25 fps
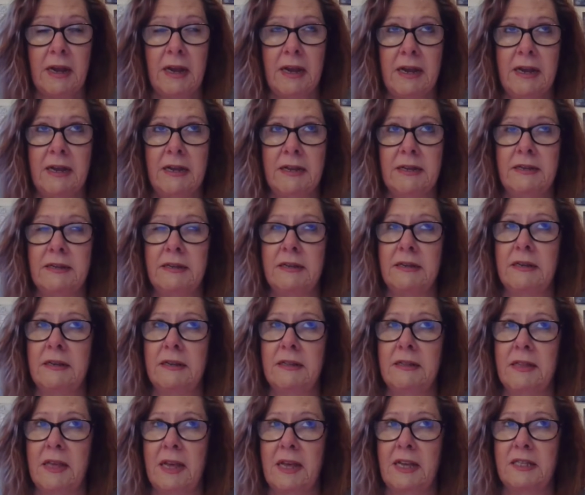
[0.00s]
And
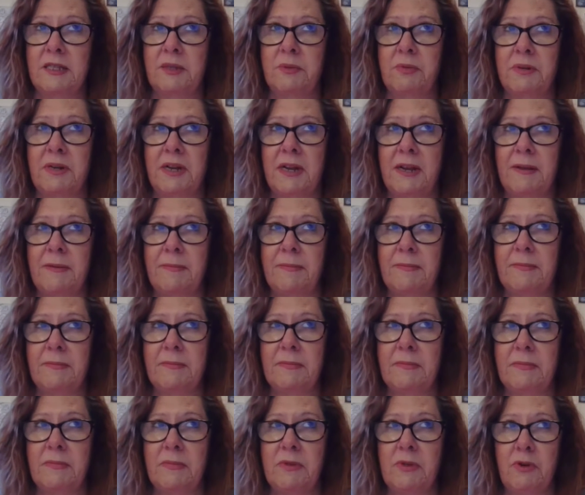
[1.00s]
that's what I'm
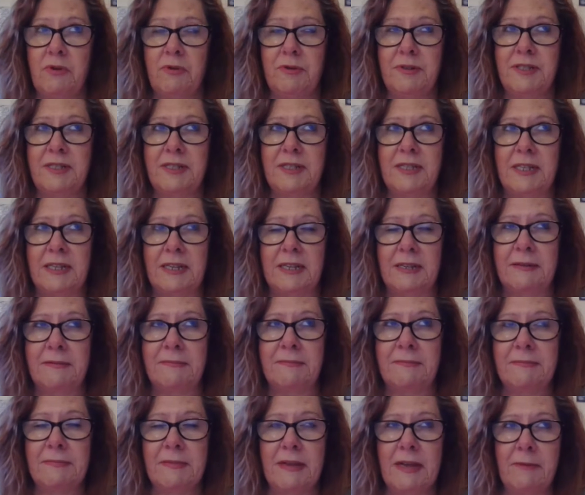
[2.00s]

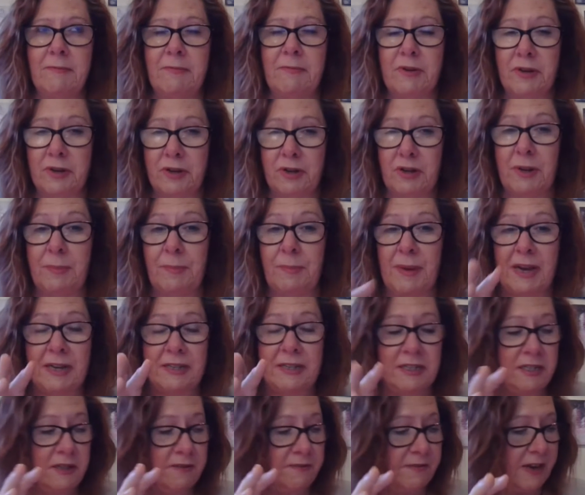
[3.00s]
noticing, and we're going to get
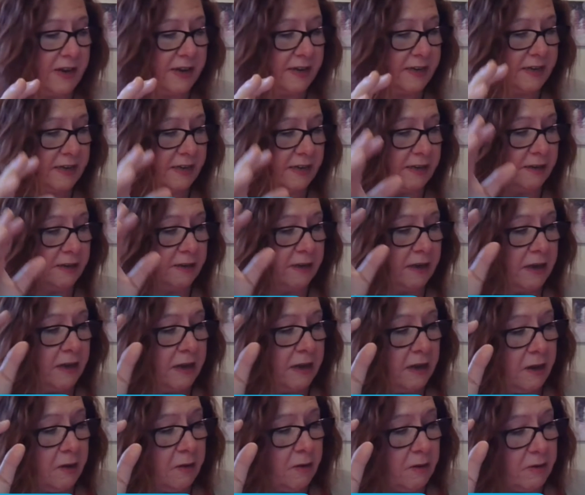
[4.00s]
back to the Vatican,
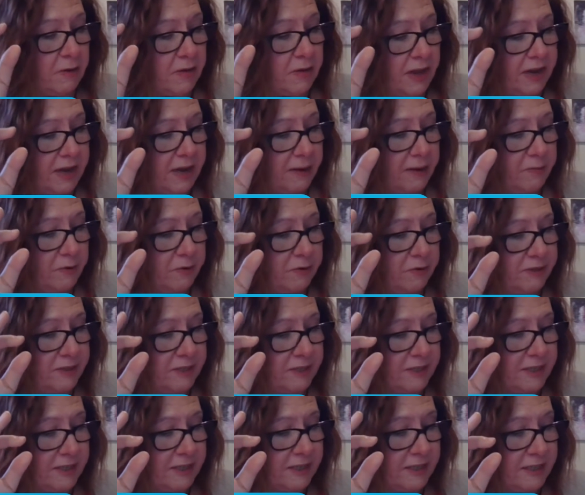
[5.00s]
that I'm
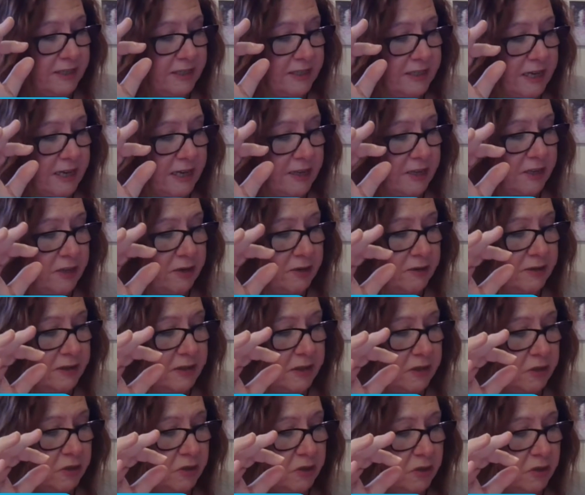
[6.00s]
noticing is that there's a